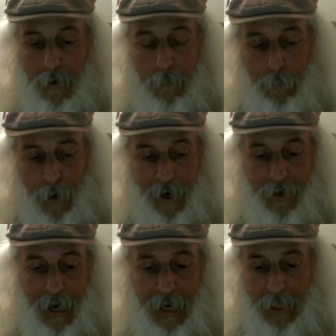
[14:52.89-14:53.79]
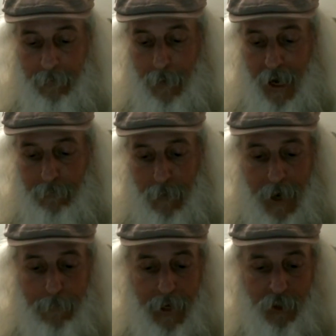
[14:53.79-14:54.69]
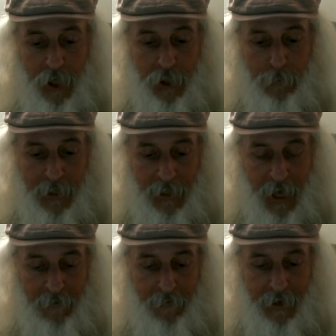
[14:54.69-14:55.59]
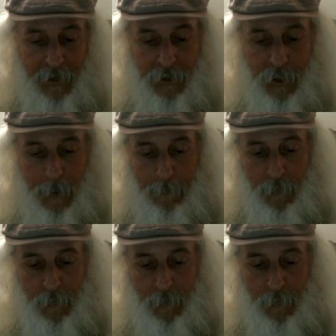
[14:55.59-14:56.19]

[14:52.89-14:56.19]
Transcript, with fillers: but i my my big judgment in life is